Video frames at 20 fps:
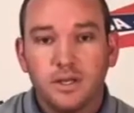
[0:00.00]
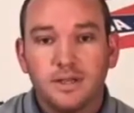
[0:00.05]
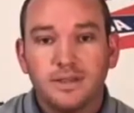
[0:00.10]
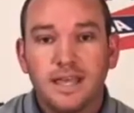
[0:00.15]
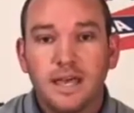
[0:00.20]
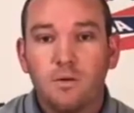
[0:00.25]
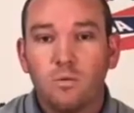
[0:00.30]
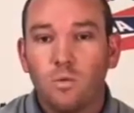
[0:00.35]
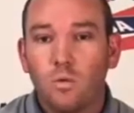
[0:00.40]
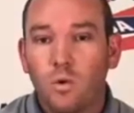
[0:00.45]

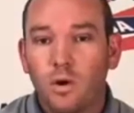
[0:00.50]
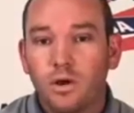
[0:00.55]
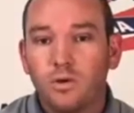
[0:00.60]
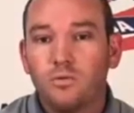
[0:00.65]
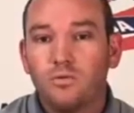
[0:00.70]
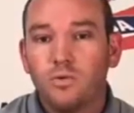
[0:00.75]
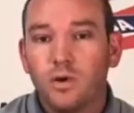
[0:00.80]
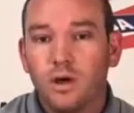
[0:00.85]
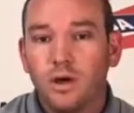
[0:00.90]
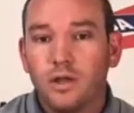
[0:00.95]
That
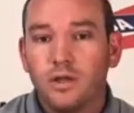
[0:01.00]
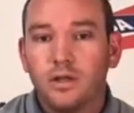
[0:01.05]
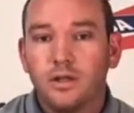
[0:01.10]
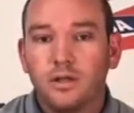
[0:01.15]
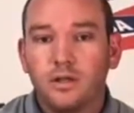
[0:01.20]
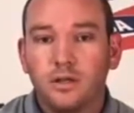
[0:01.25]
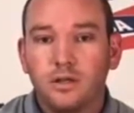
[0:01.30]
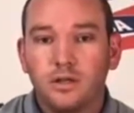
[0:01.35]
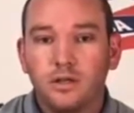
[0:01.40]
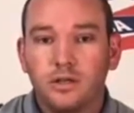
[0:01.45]
one run
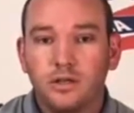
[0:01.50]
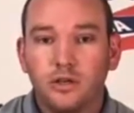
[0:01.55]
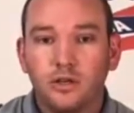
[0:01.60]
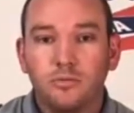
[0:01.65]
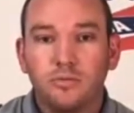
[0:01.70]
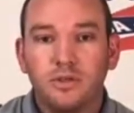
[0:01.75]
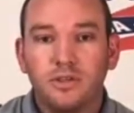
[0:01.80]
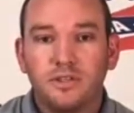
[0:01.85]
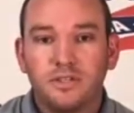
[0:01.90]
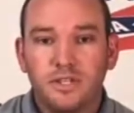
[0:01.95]

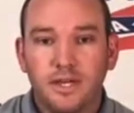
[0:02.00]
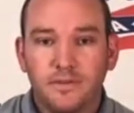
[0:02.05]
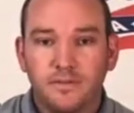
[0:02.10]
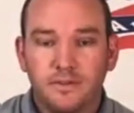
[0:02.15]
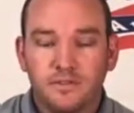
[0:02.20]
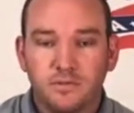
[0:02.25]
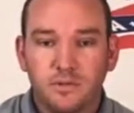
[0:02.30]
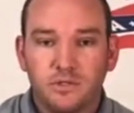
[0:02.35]
could be the difference